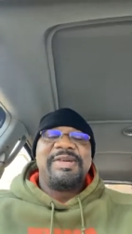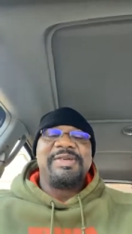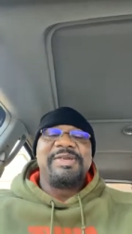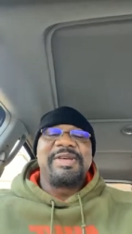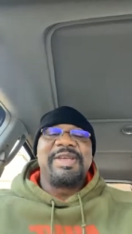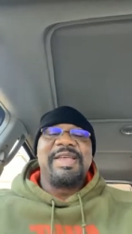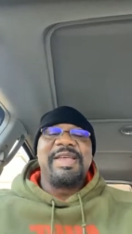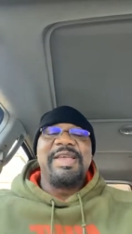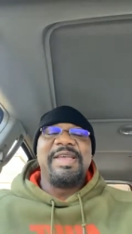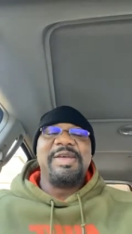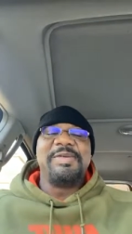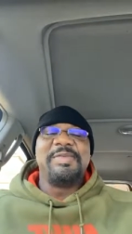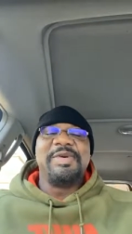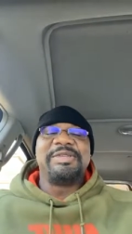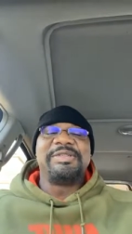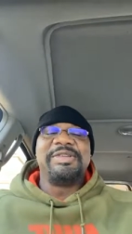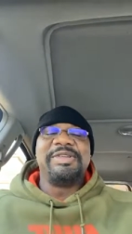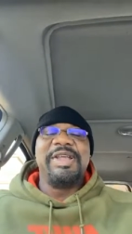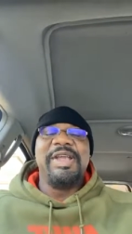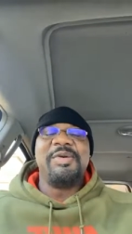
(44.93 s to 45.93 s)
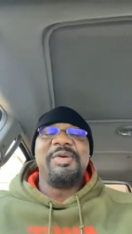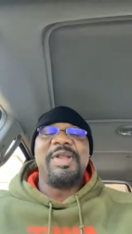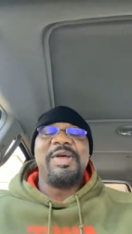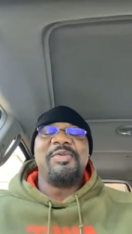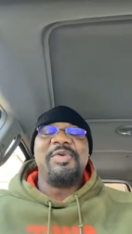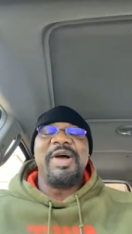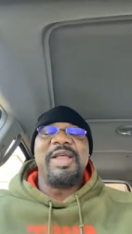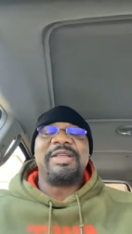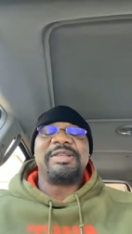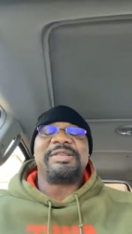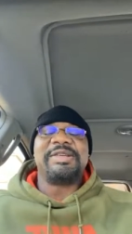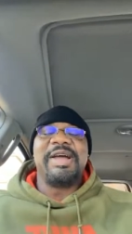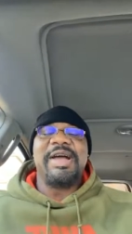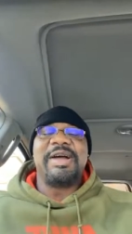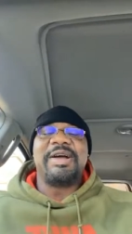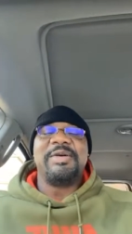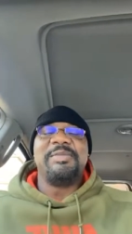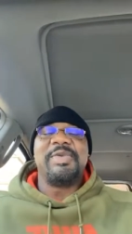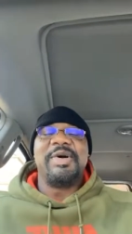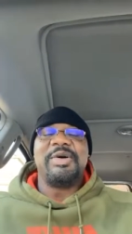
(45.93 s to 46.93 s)
Okay, but today what I want to
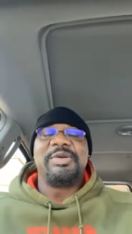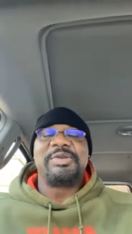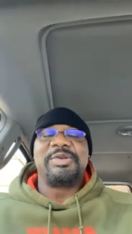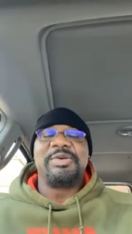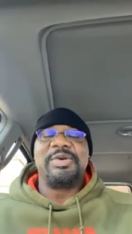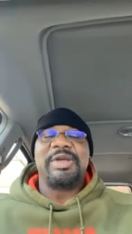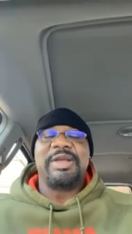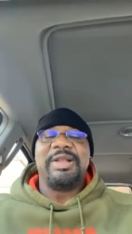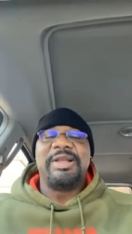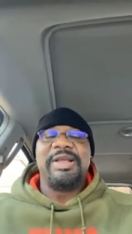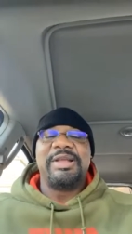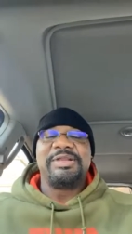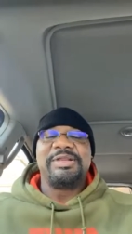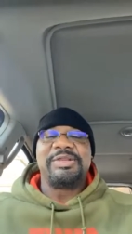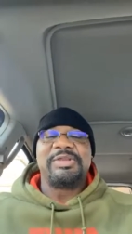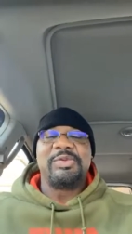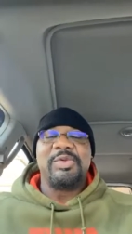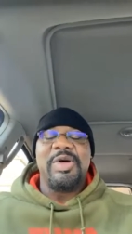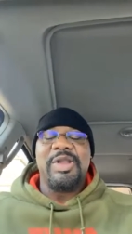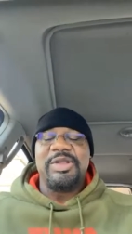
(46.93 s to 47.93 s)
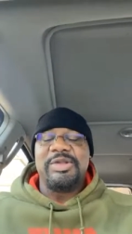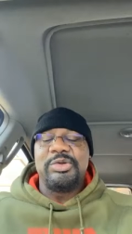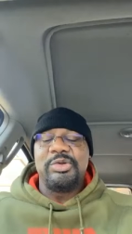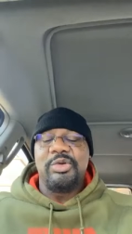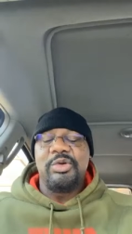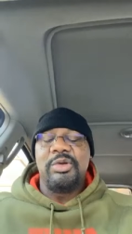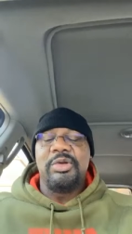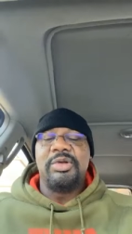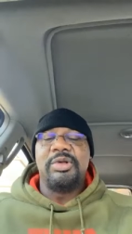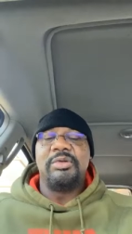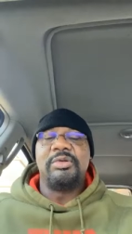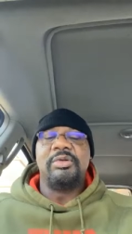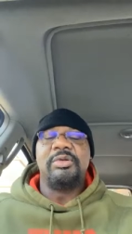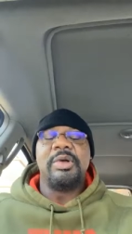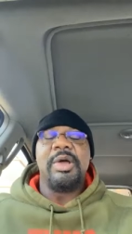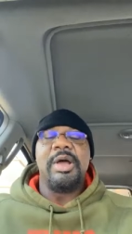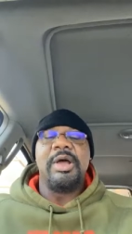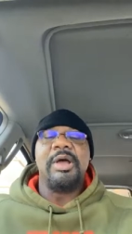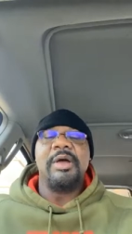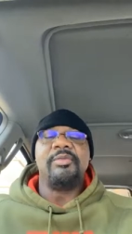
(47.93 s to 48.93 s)
talk about quickly, I just want to do a little,
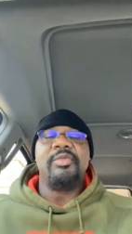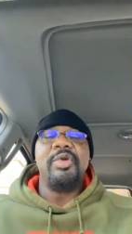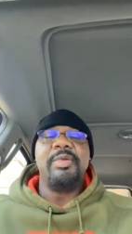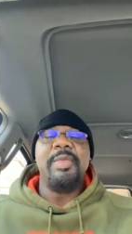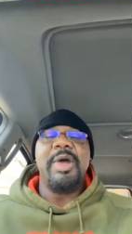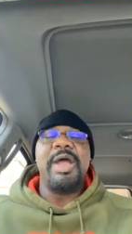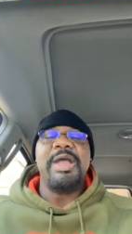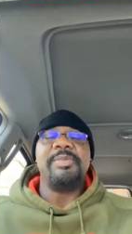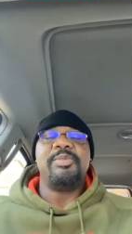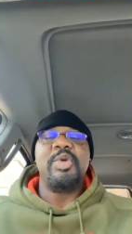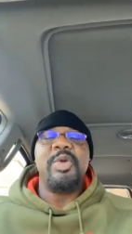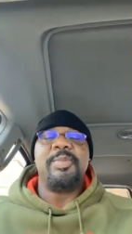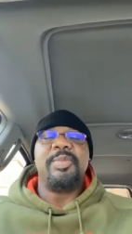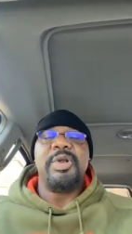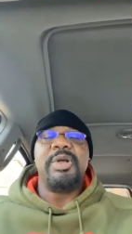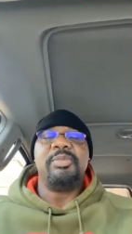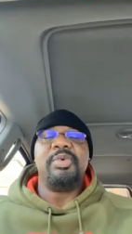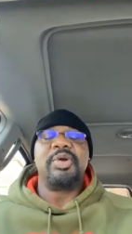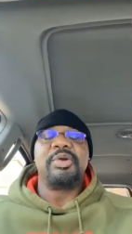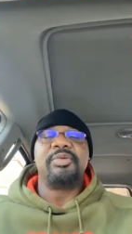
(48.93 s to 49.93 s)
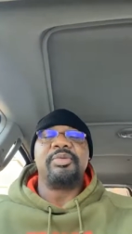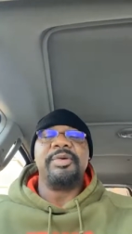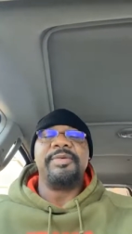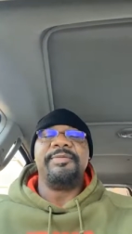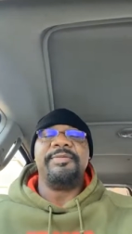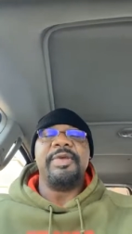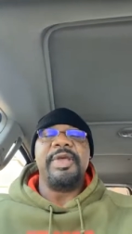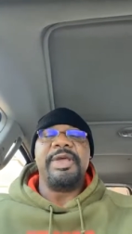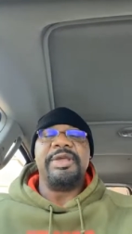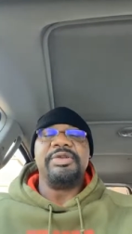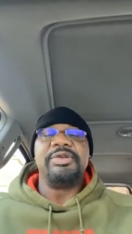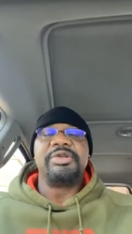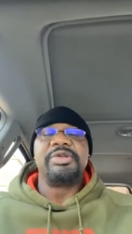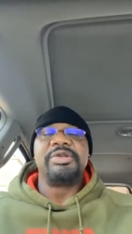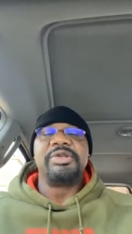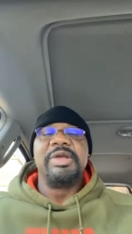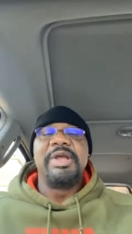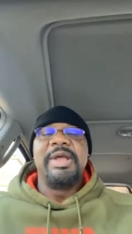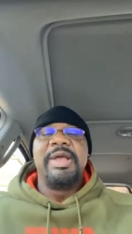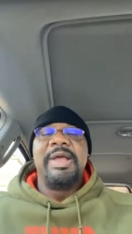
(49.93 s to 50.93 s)
um, remind people about
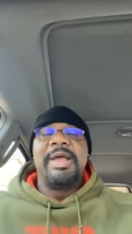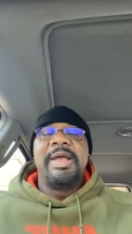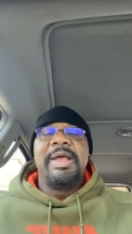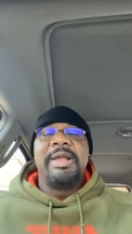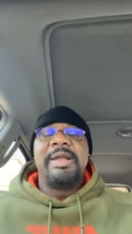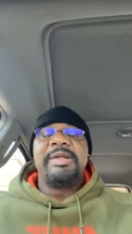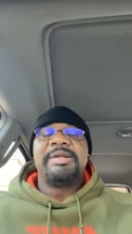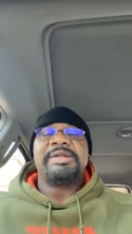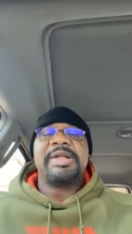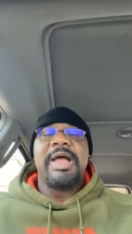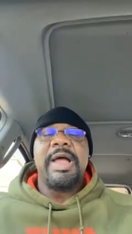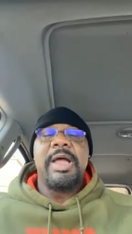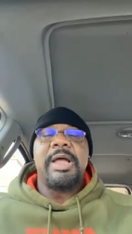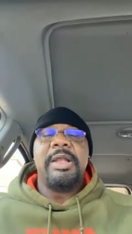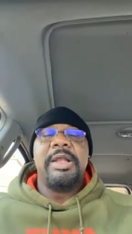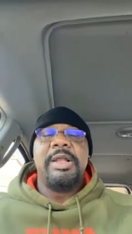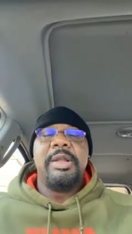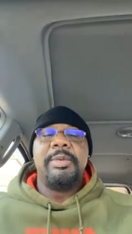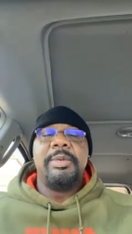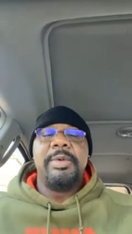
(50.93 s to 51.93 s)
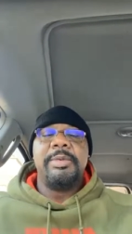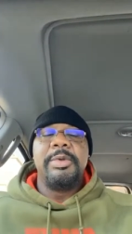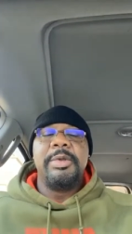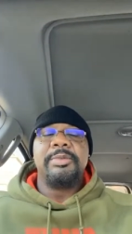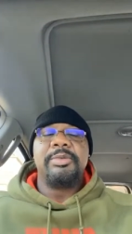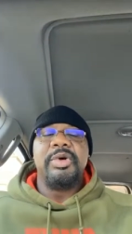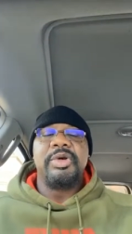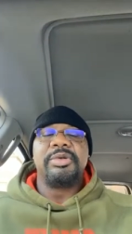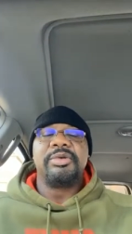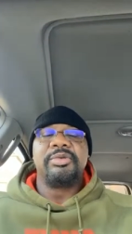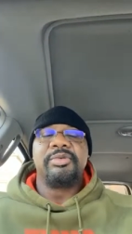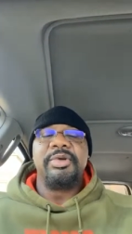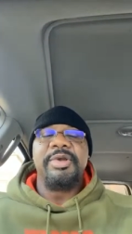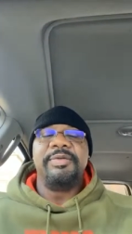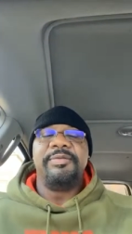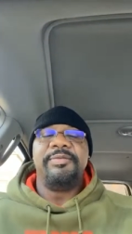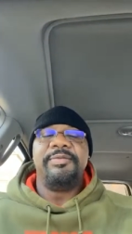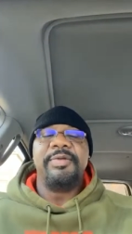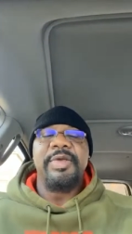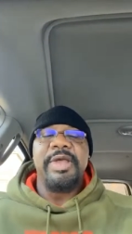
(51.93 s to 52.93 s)
revenge. Let's talk a little bit about
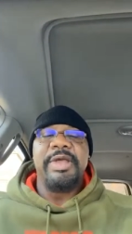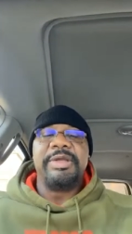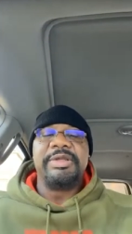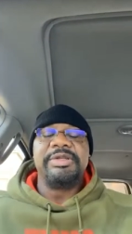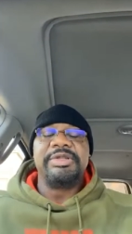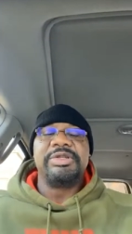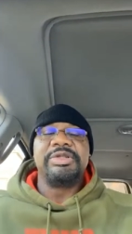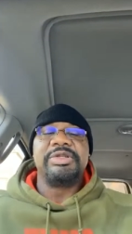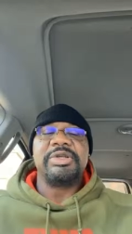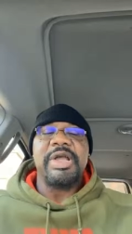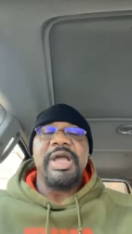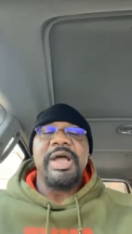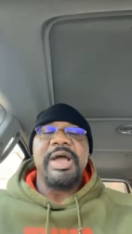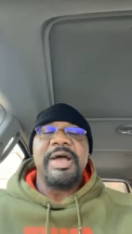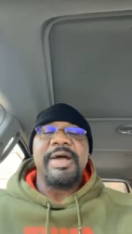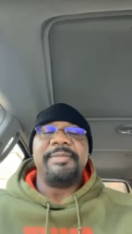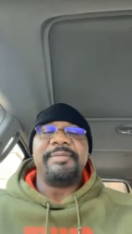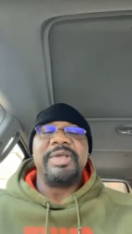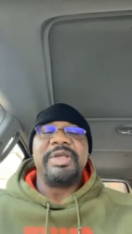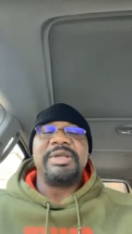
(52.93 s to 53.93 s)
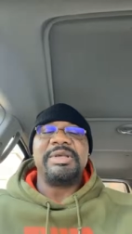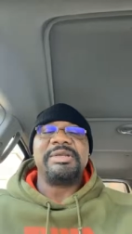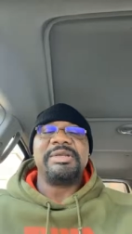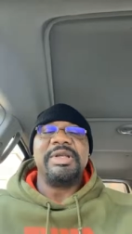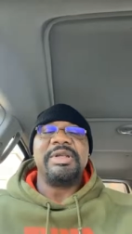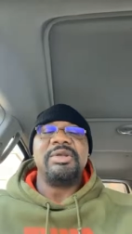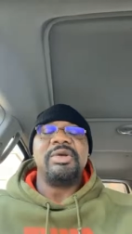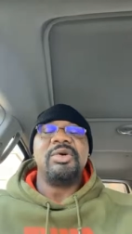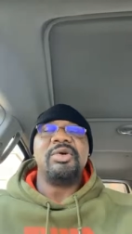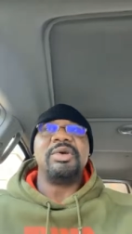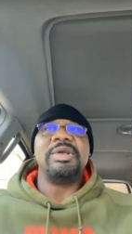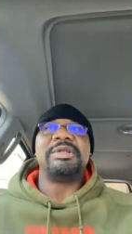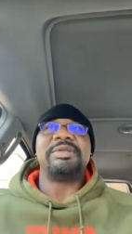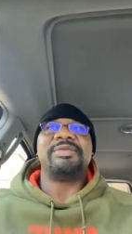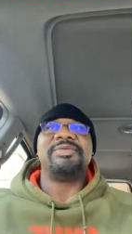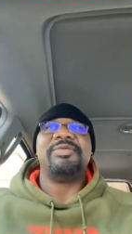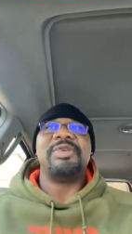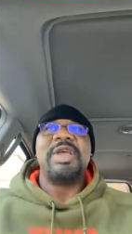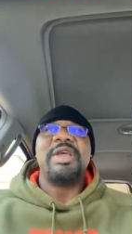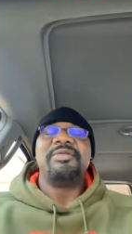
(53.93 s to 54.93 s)
revenge, um, because I know
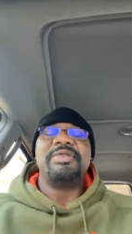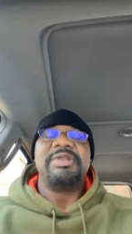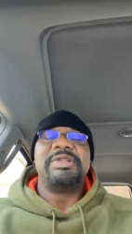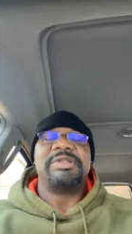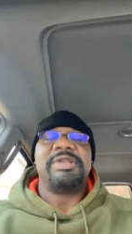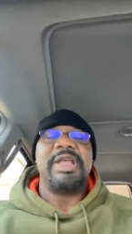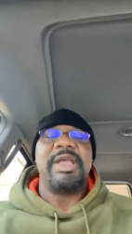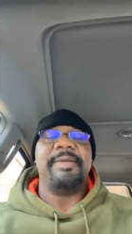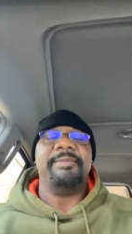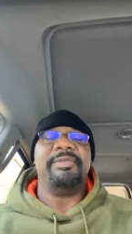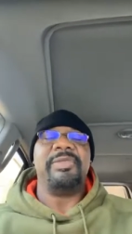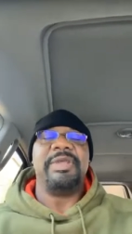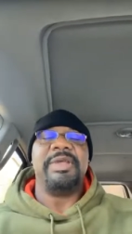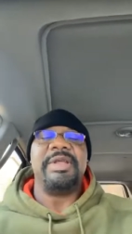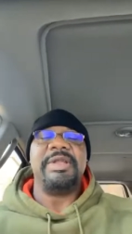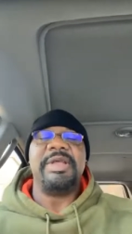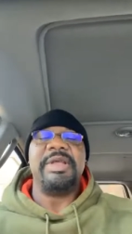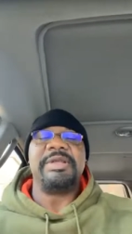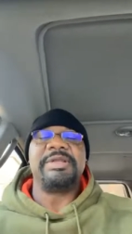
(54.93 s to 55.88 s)
it's very tempting.